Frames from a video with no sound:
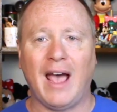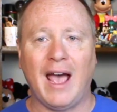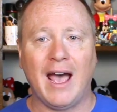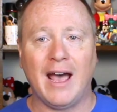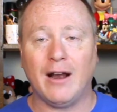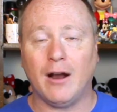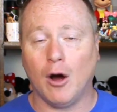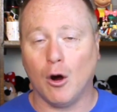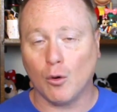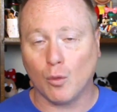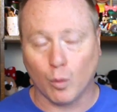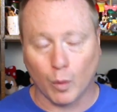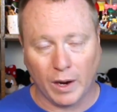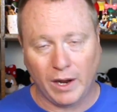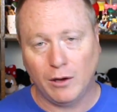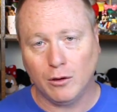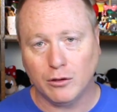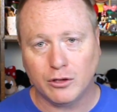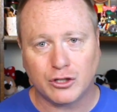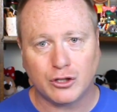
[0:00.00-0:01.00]
at a
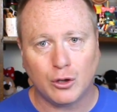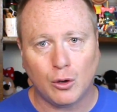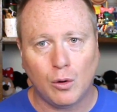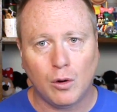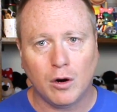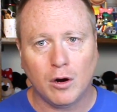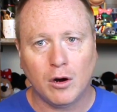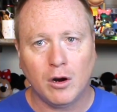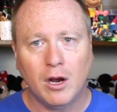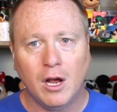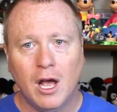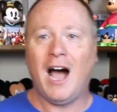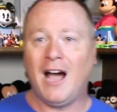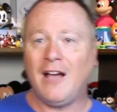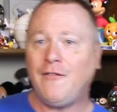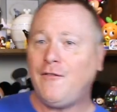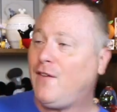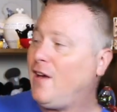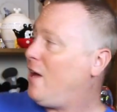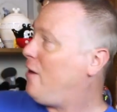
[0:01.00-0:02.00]
real store?
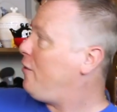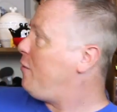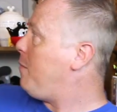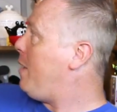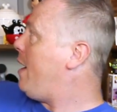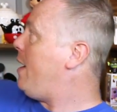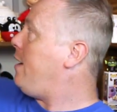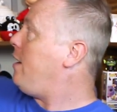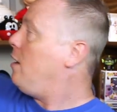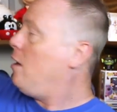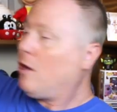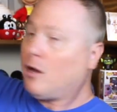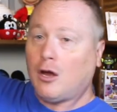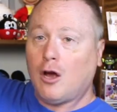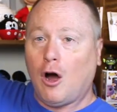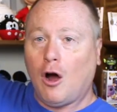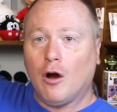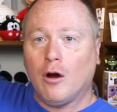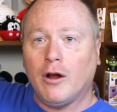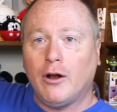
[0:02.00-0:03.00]
I found my
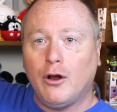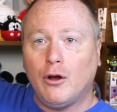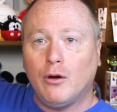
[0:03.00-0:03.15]
Cara